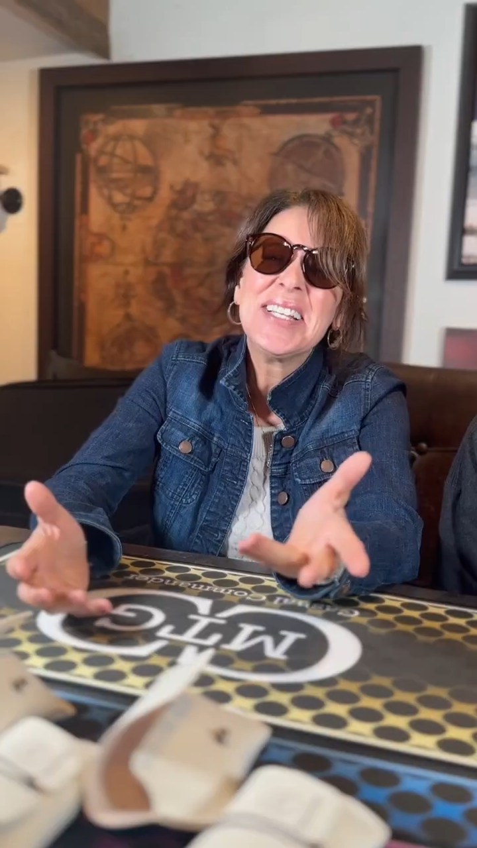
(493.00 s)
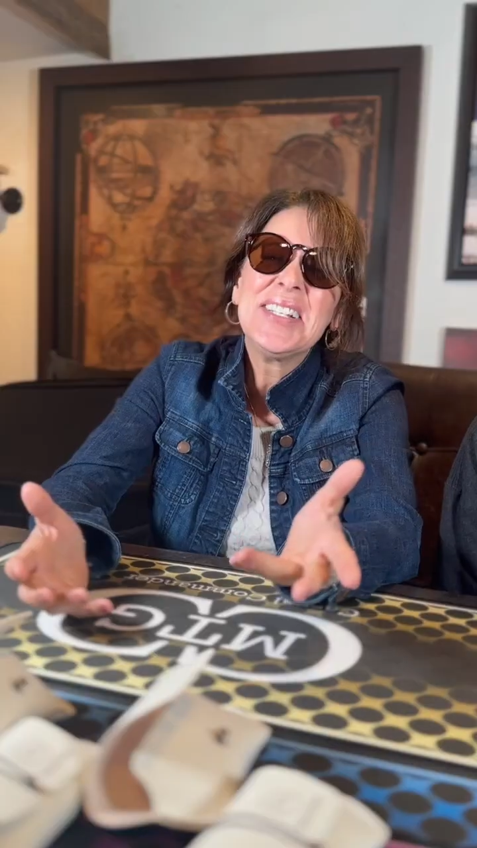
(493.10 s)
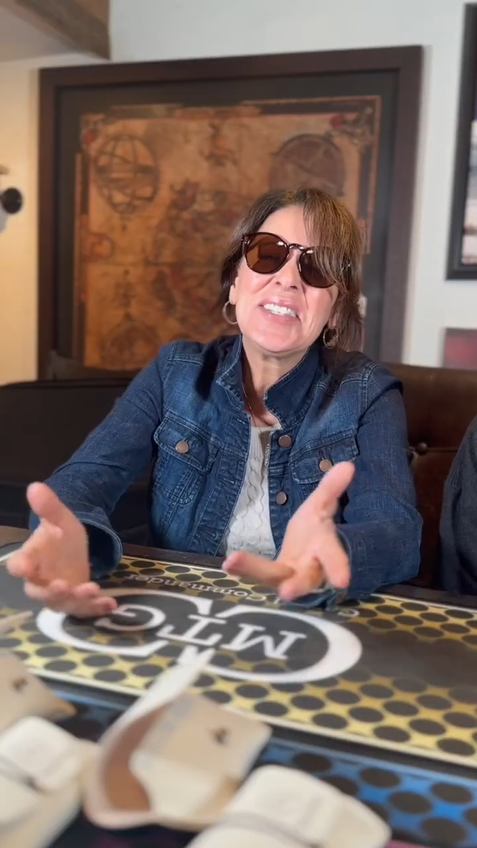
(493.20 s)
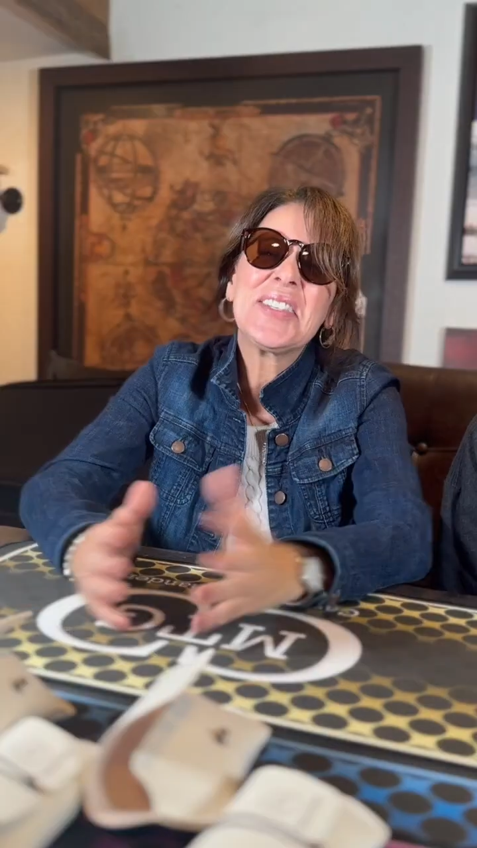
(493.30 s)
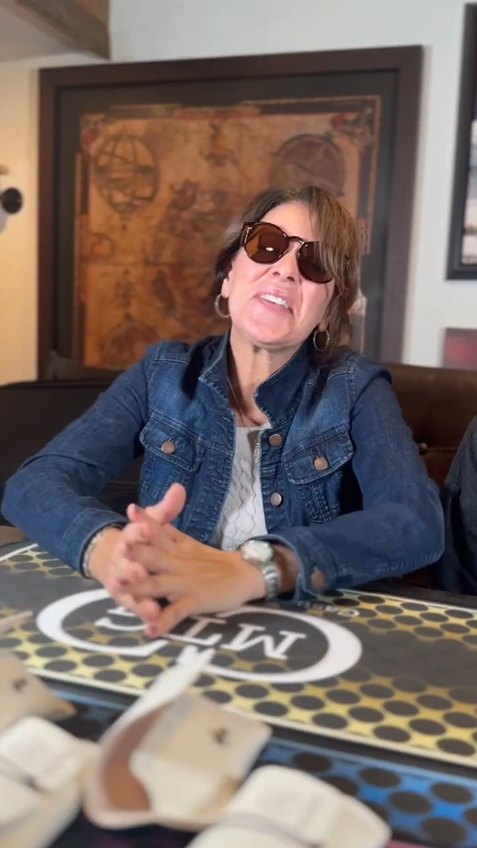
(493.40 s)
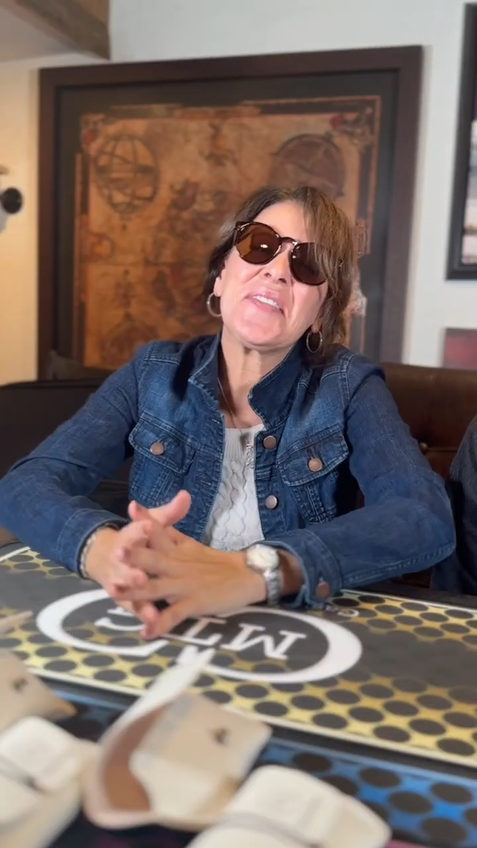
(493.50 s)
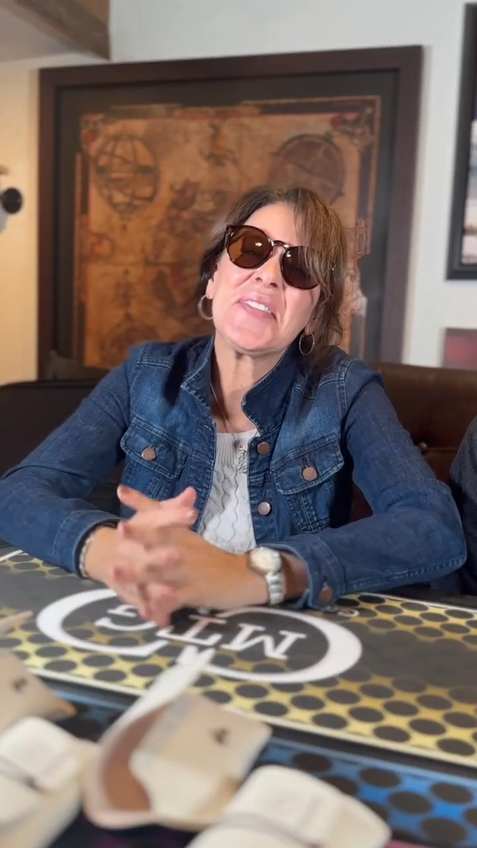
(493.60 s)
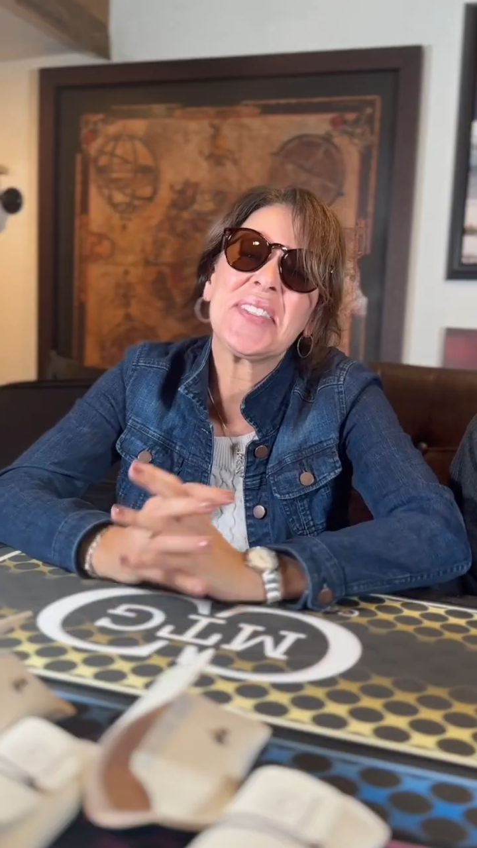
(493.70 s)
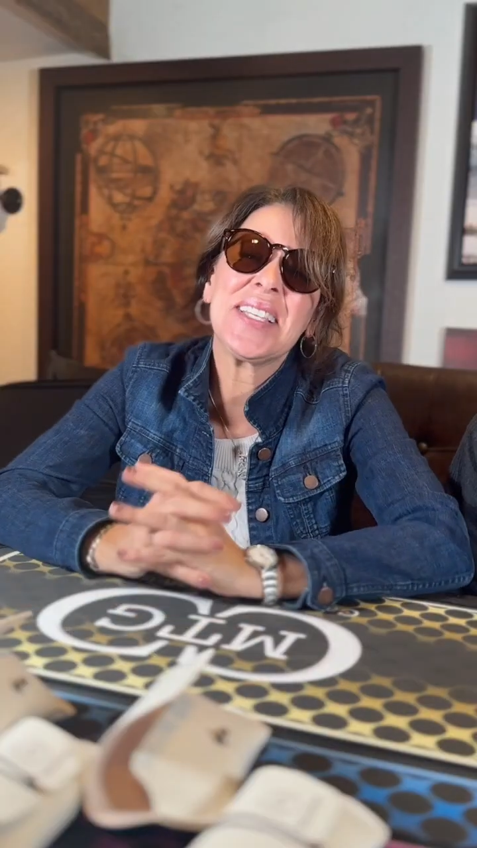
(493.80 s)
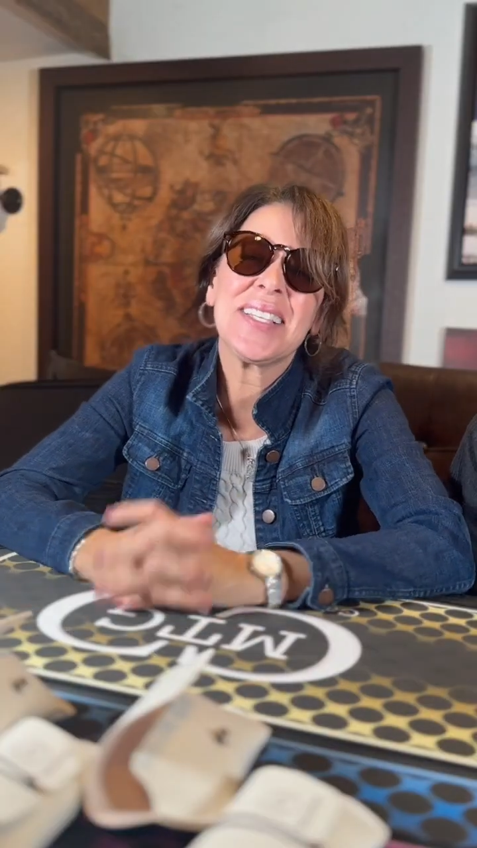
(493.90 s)
So if you
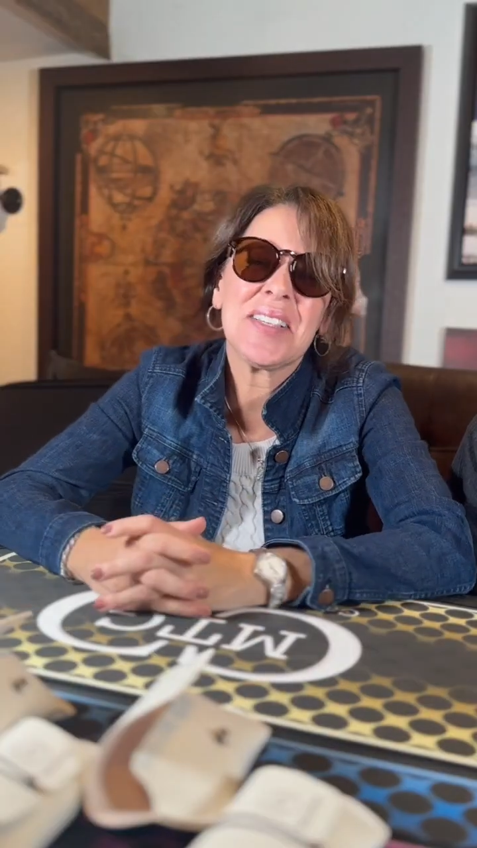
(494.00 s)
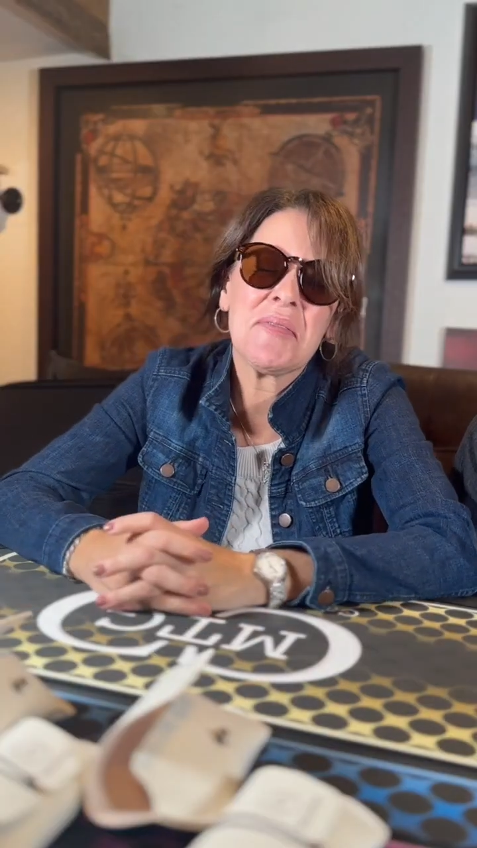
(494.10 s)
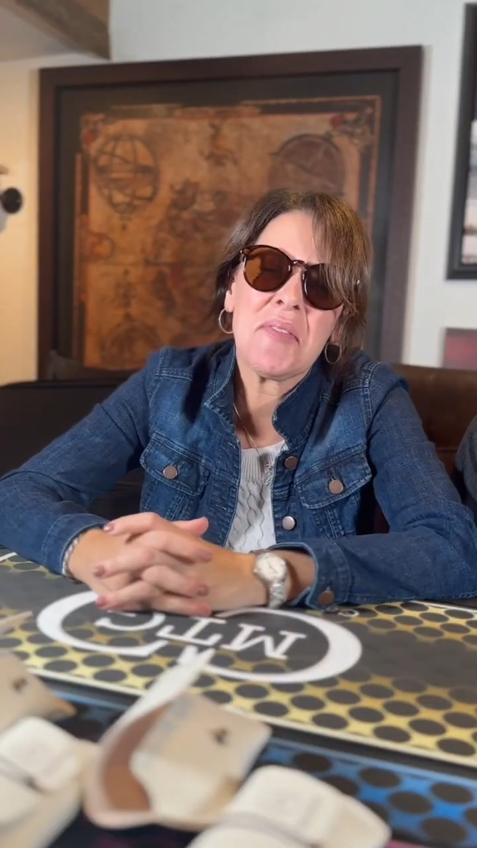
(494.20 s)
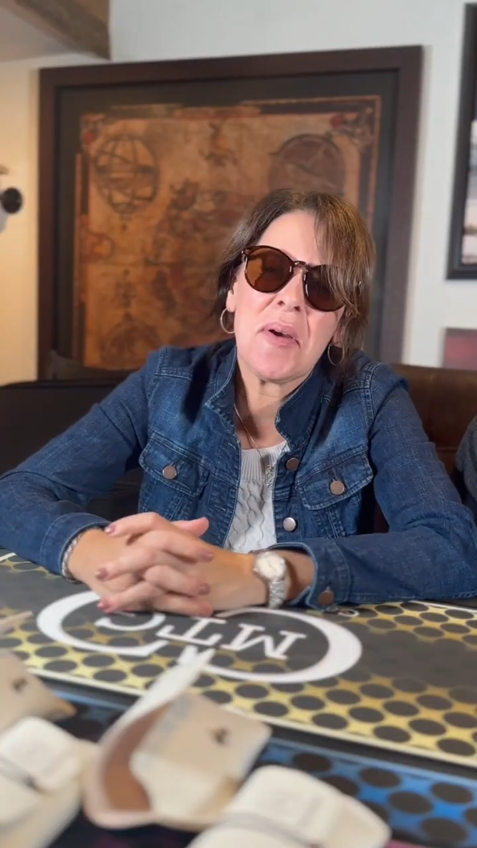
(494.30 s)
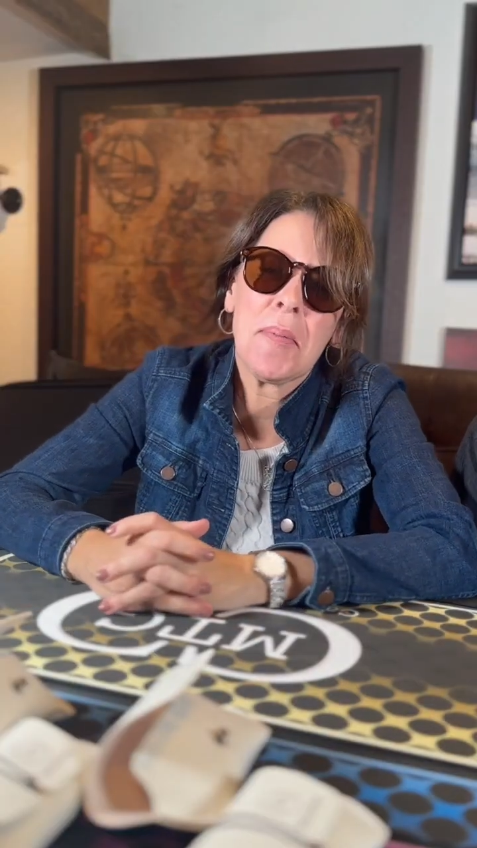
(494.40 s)
see some of our